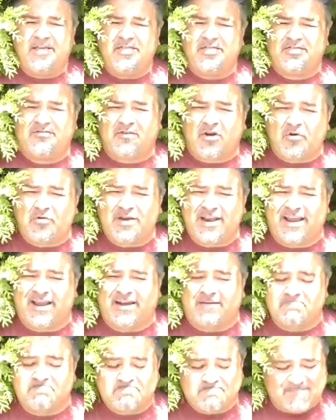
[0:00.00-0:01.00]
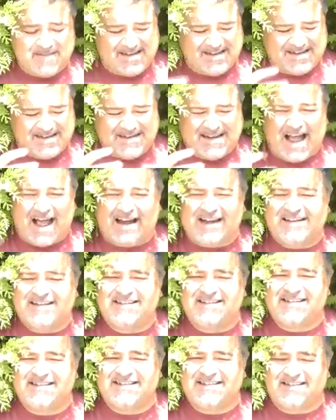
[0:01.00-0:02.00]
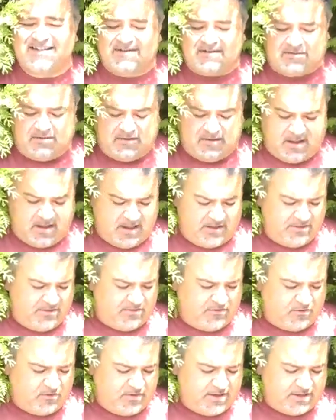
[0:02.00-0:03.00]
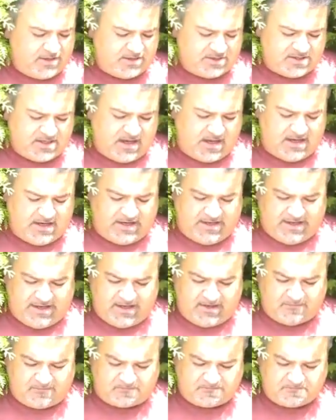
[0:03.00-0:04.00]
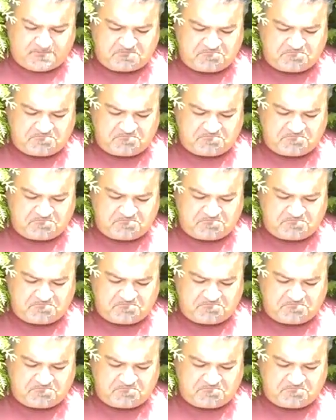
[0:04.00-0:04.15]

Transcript: Throat hit, non-existent. The throat hit is gone again.